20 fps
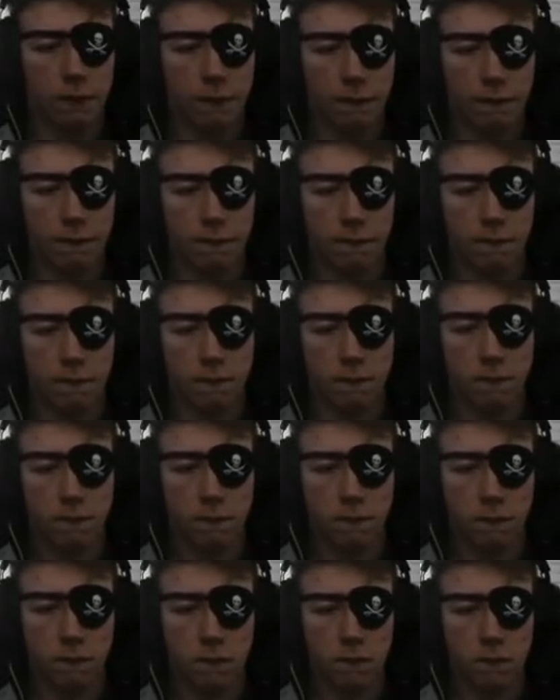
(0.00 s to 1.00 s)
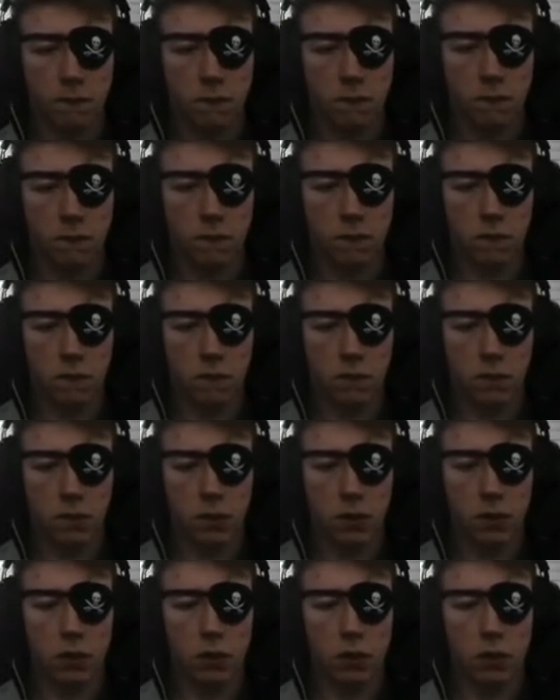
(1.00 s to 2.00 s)

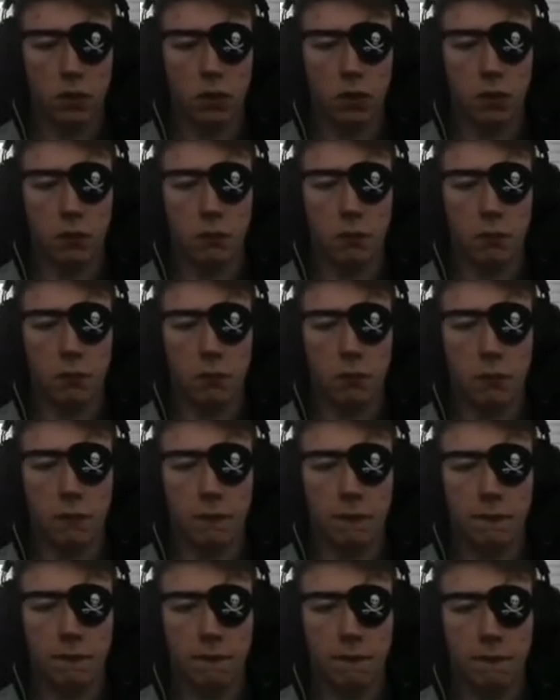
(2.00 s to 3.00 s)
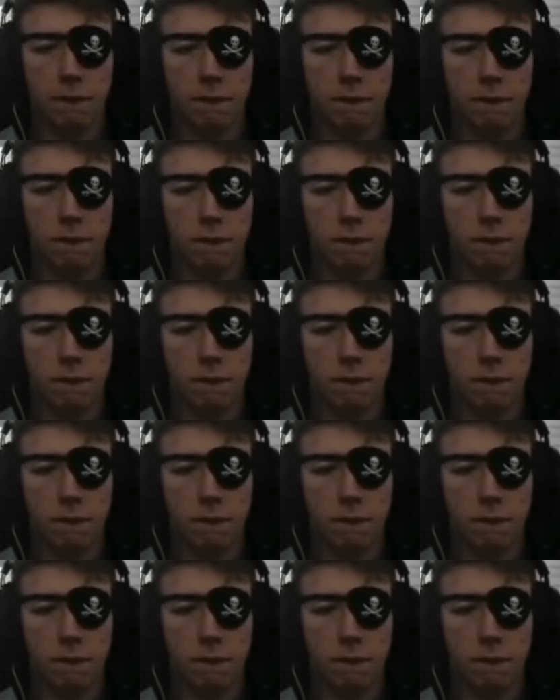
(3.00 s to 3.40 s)
(silence)